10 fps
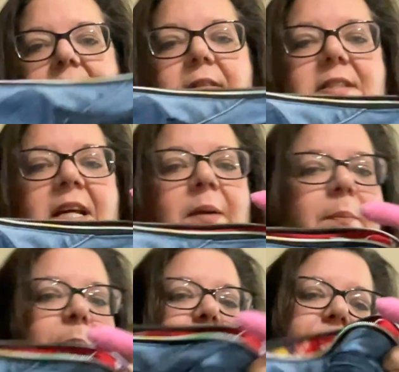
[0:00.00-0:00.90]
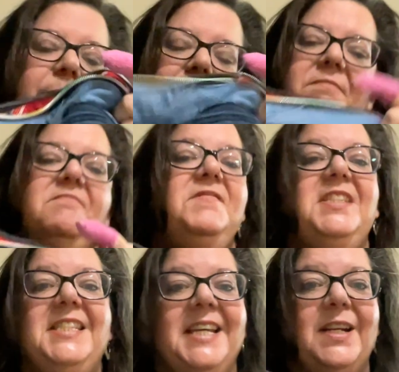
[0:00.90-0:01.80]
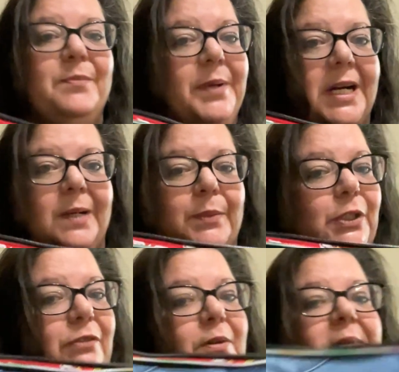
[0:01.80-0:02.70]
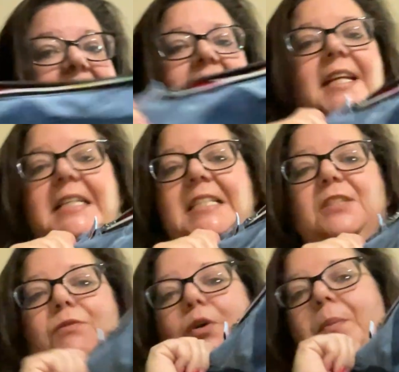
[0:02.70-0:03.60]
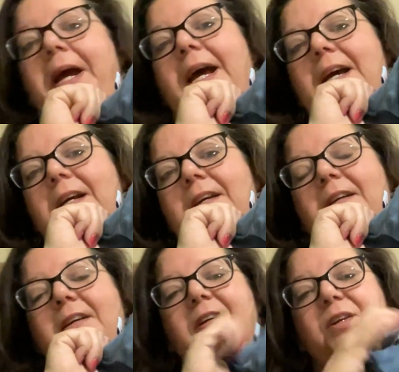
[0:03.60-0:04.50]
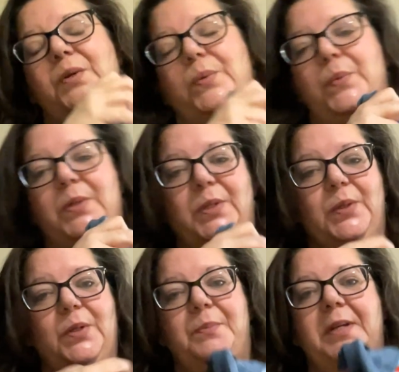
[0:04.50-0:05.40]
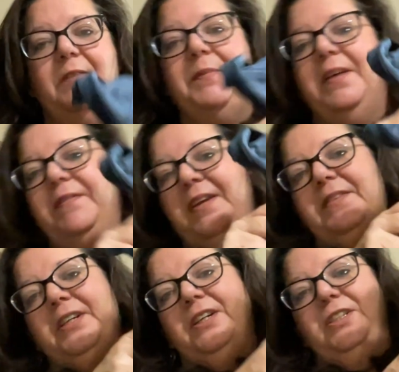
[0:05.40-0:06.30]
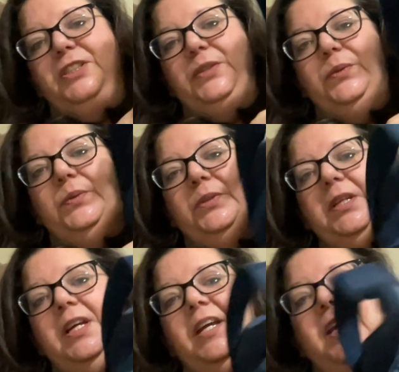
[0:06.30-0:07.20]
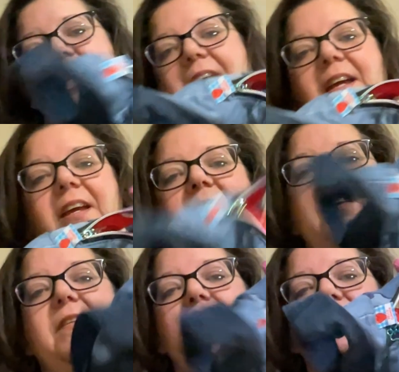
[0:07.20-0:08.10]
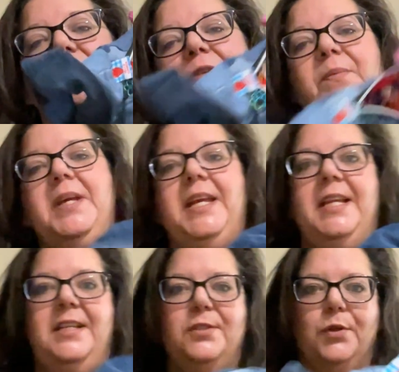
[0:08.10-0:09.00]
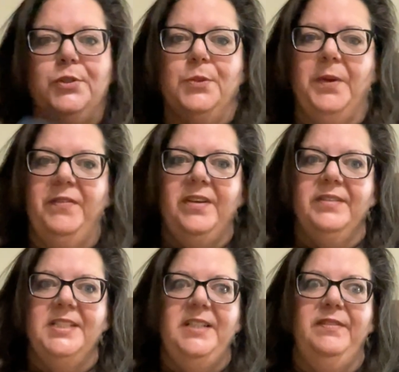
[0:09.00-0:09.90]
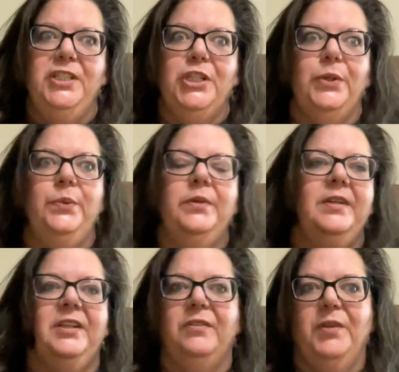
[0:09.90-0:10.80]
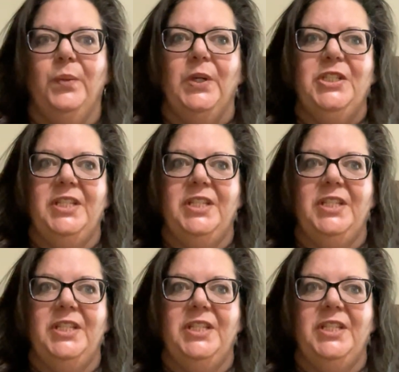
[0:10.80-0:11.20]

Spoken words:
denim pocketbook from the 80s throwback with a little bit of my favorite cartoon from the 80s. Also my favorite TV show. I don't know if you watched